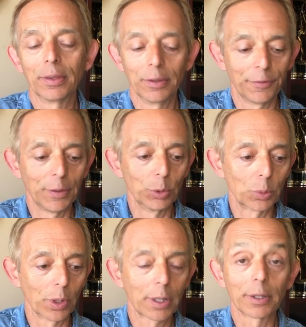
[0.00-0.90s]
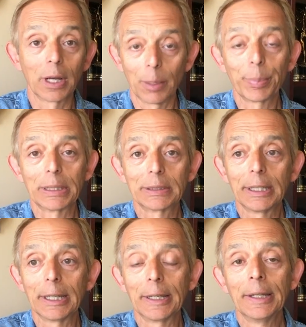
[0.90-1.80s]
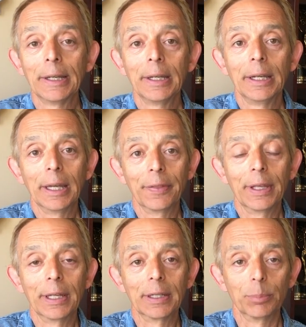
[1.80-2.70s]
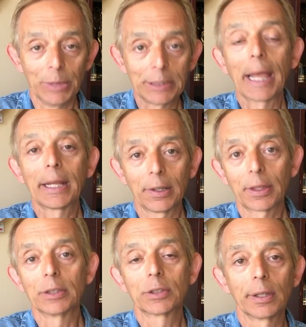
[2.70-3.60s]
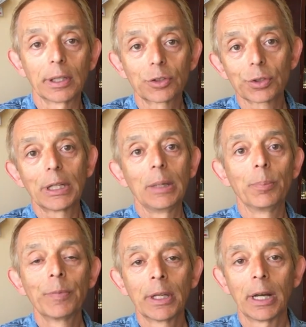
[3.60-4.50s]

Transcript: if it would work or not, but it did. And then me taking things to the extreme,